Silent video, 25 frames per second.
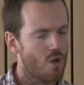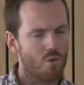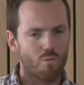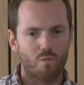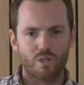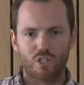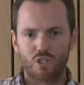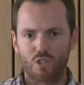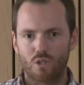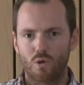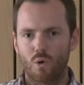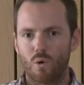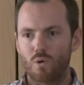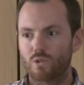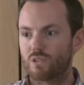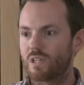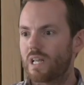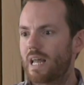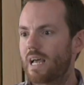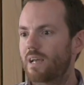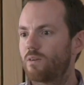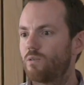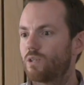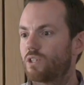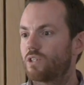which cause
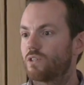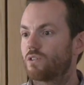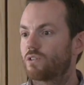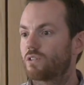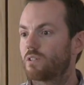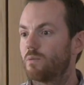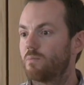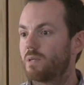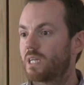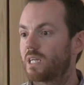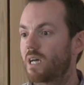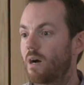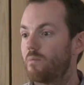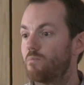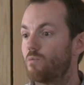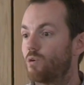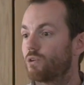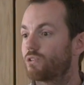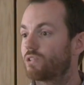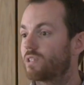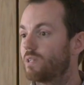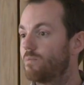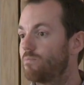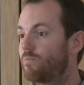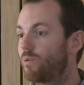languages to become
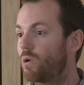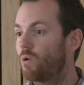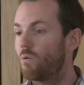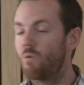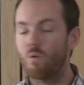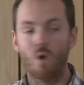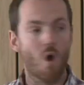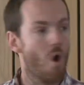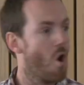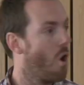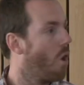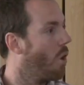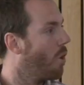more simple